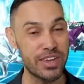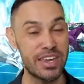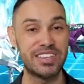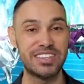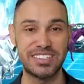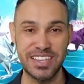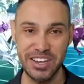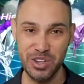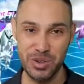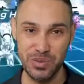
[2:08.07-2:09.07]
yeah,
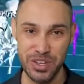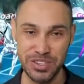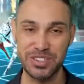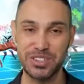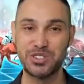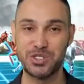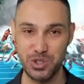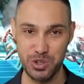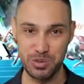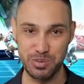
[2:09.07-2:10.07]
but I guess with a
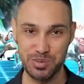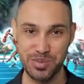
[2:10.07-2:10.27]
few extra